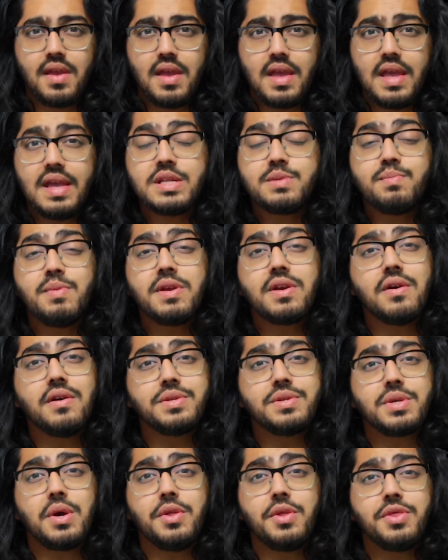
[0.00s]
It's
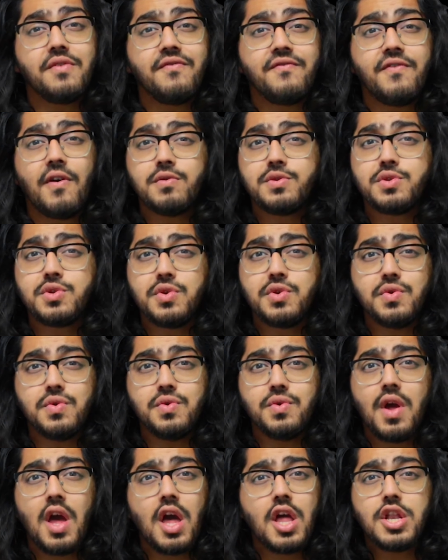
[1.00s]
because on the Fold
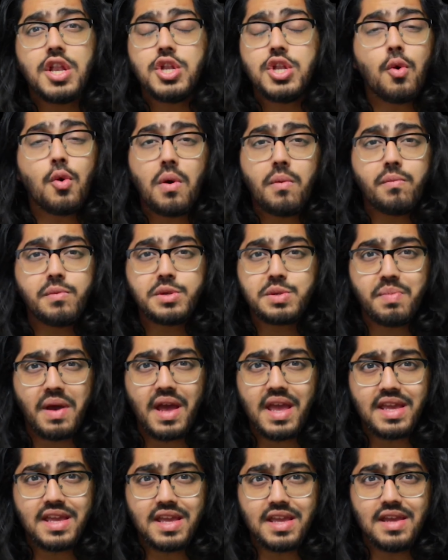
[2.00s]
2, no one was
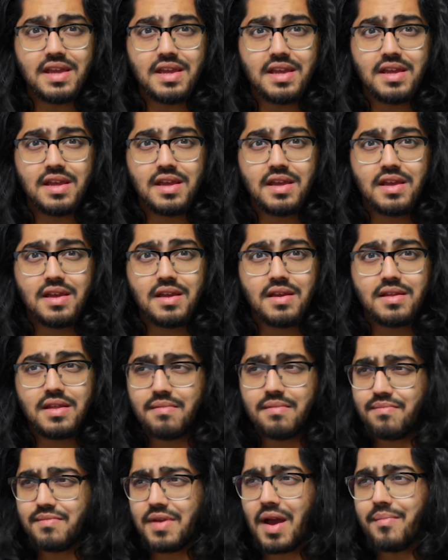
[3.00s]
buying it.
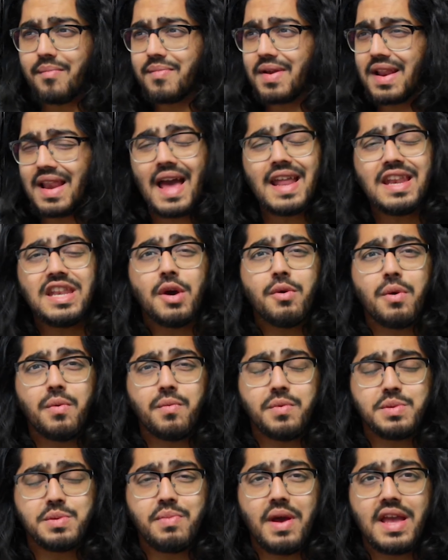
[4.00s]
And I'm glad no one
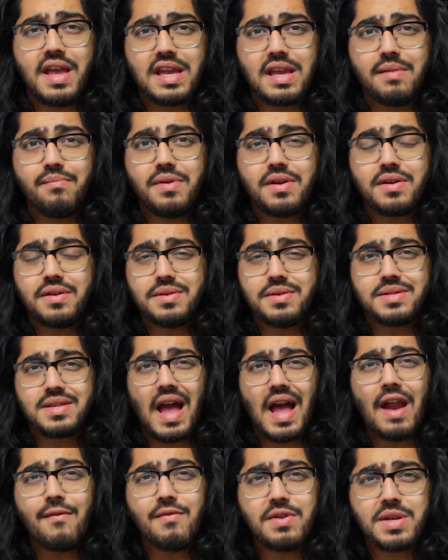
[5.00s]
was buying it because
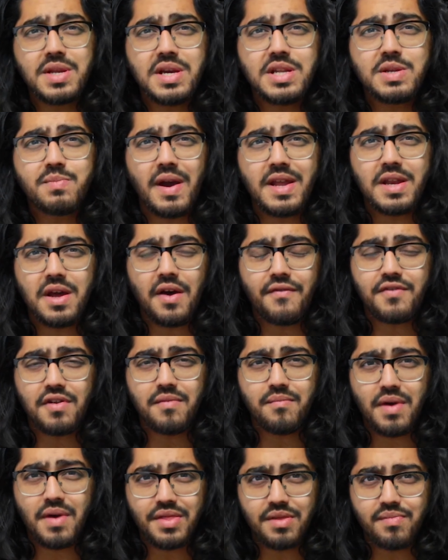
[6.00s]
I returned mine after a
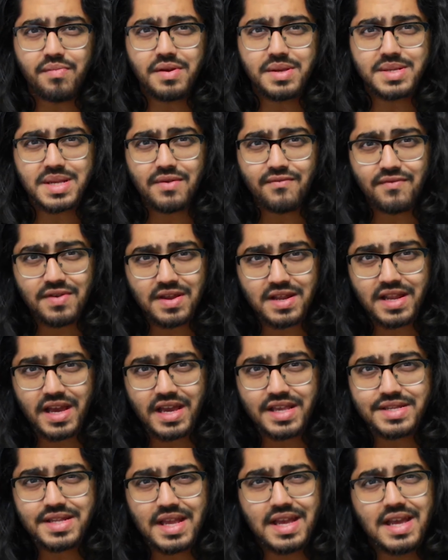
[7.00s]
month because I
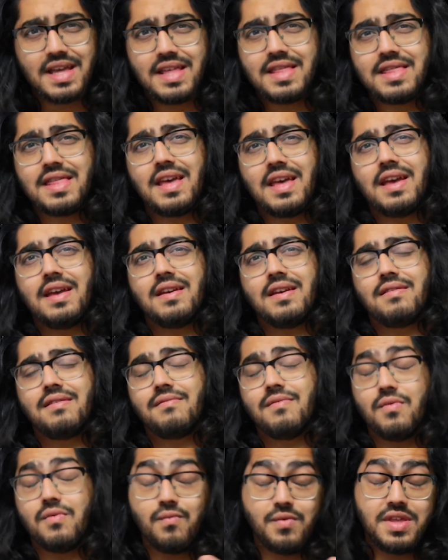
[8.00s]
realized that,
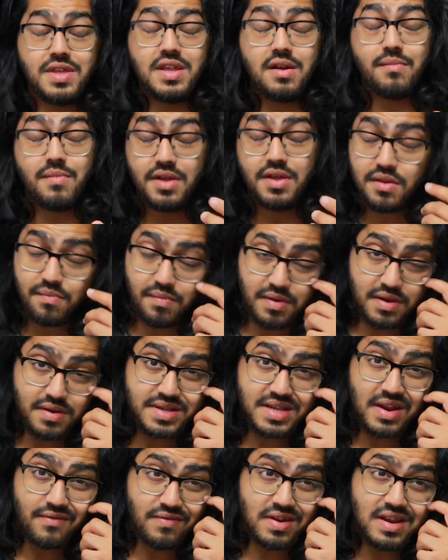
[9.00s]
well, within a month, because
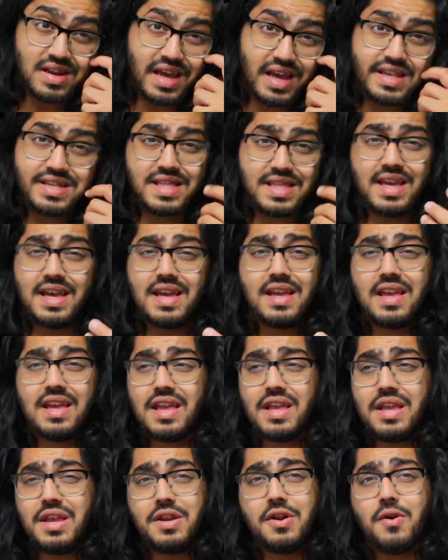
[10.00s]
I realized that,
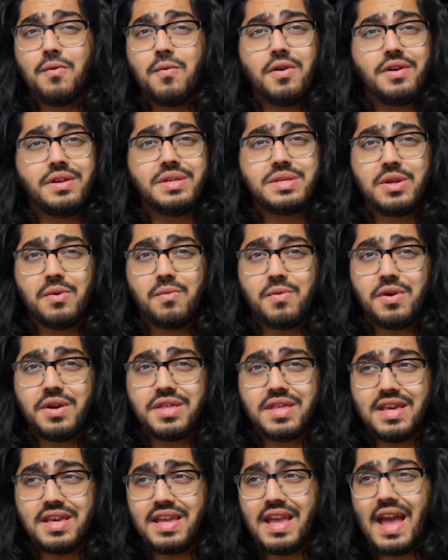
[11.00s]
you know what, it's not worth
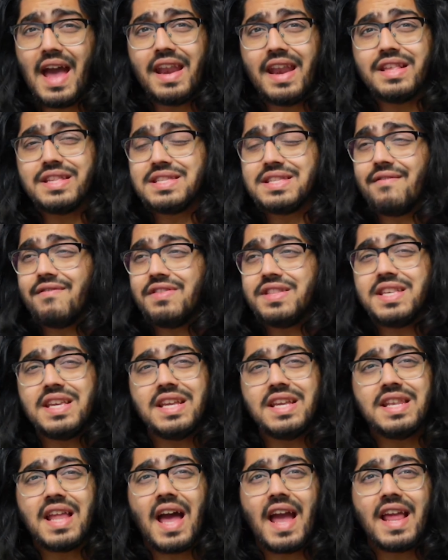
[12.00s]
it. It had a
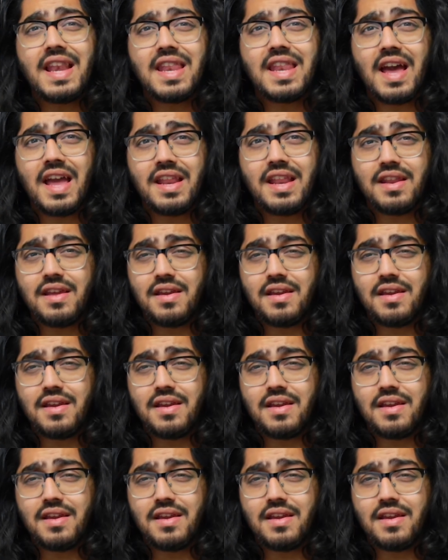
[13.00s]
£17.99